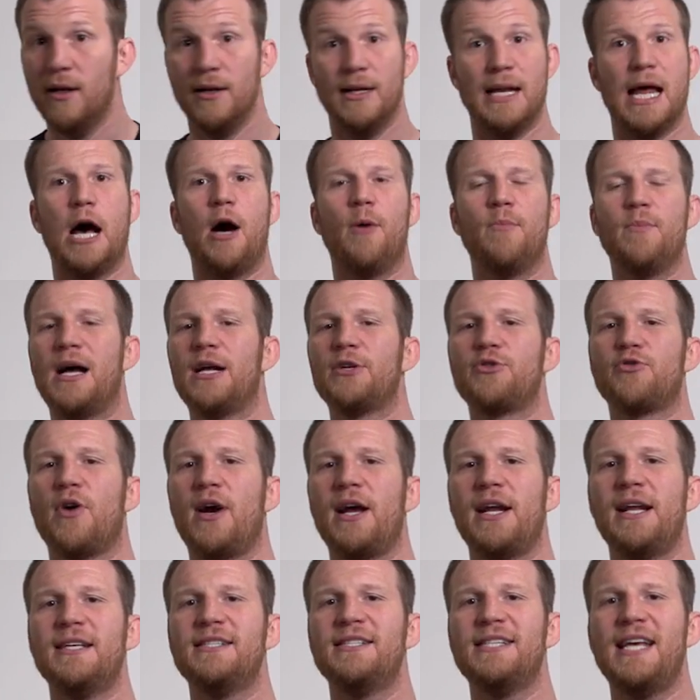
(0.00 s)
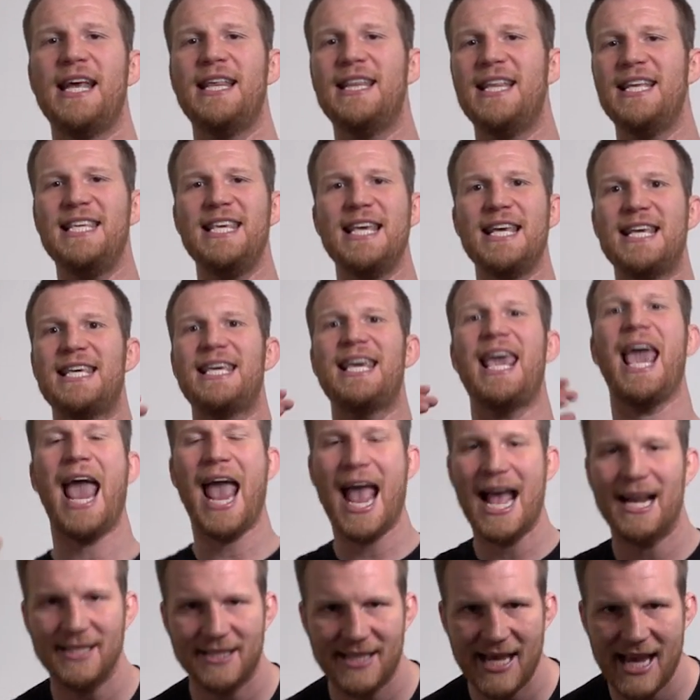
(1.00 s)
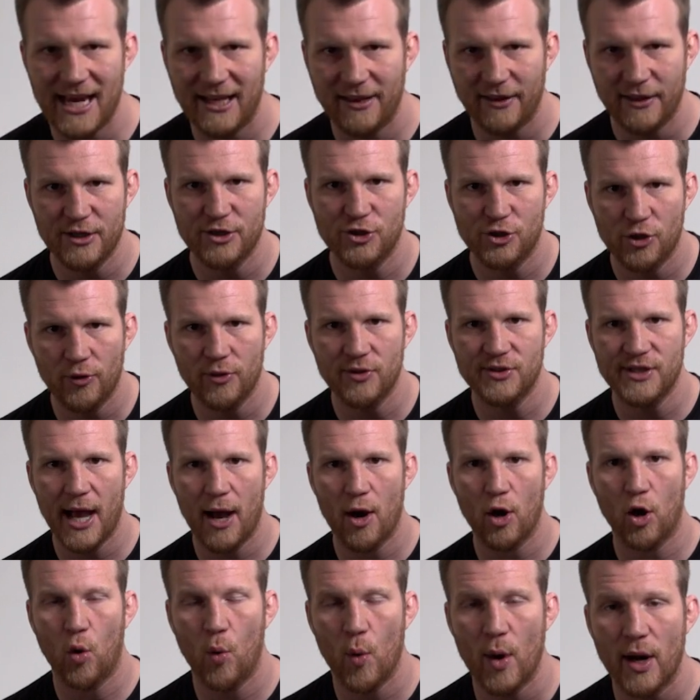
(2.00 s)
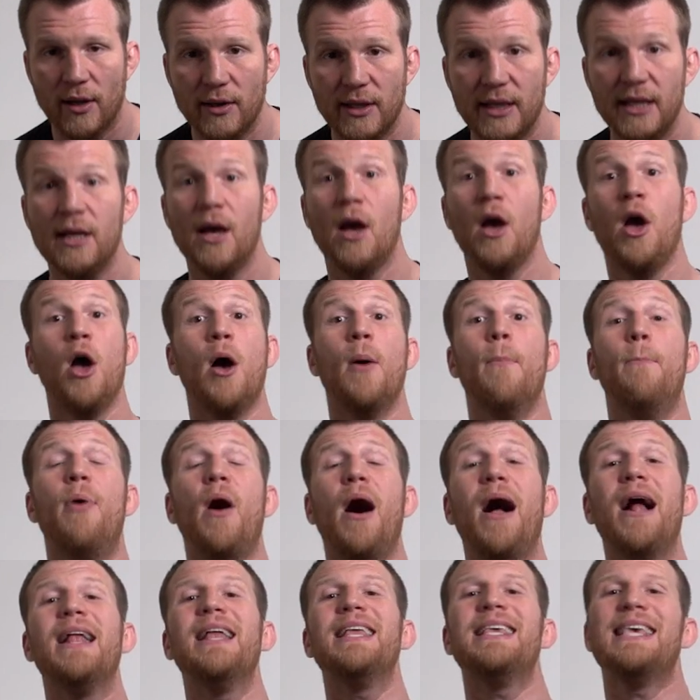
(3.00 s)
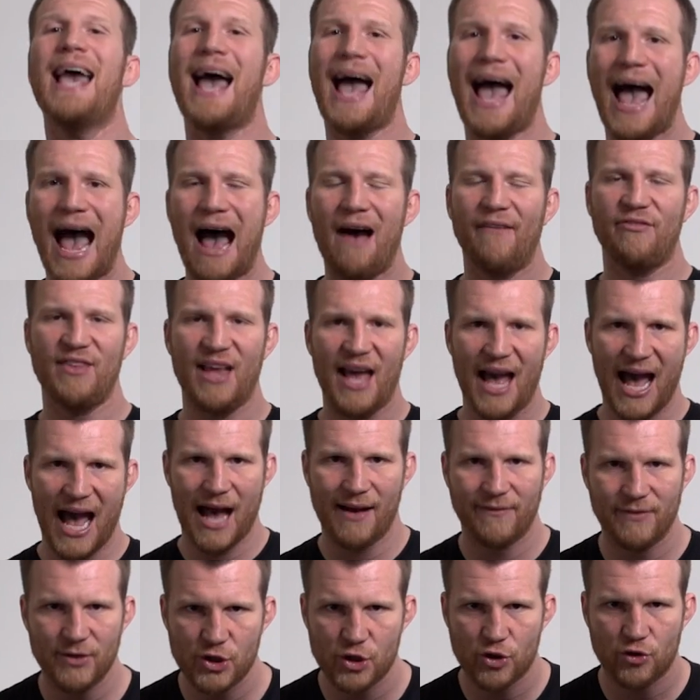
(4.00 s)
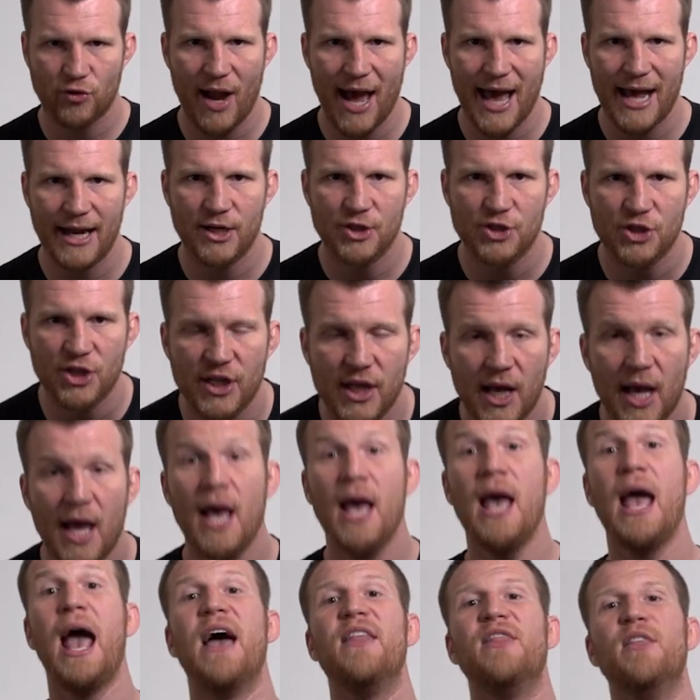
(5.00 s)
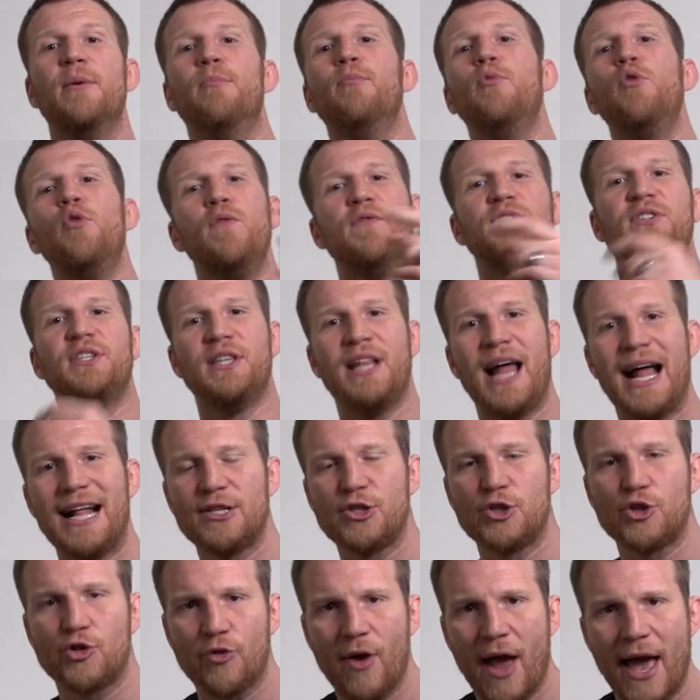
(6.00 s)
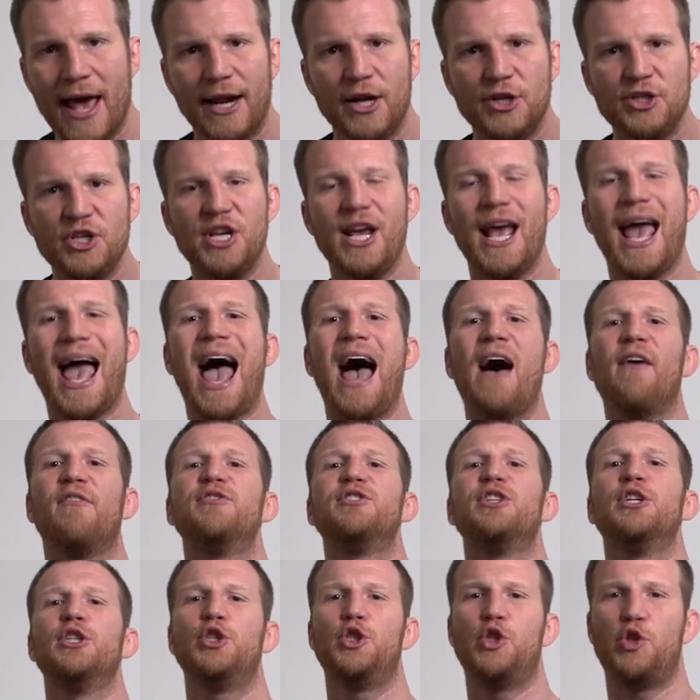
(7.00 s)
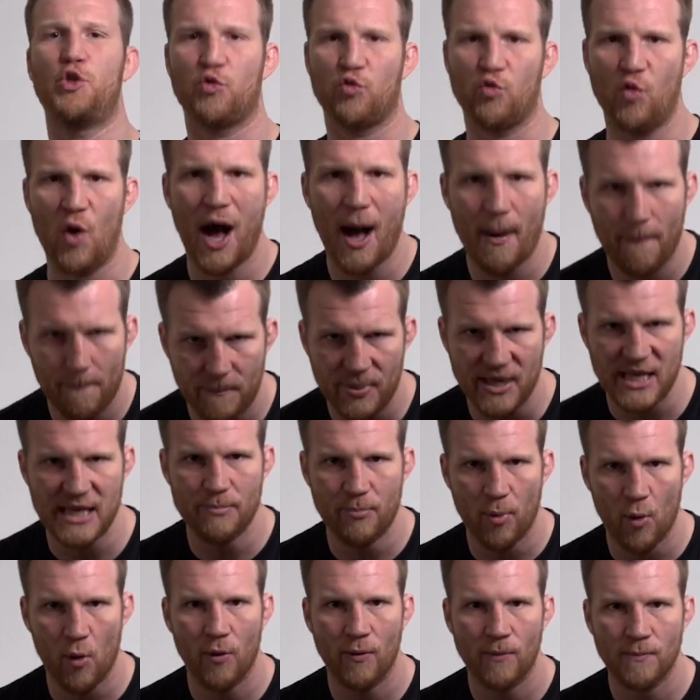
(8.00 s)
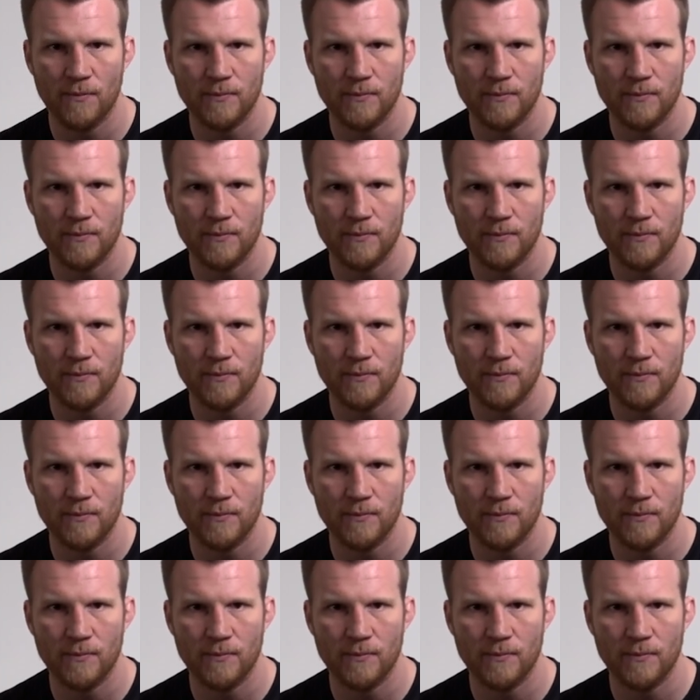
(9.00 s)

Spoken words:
Now, I'm not trying to say that you can't take these dudes out quickly, but you have to have a strategy, and the moves in that strategy have to drop people.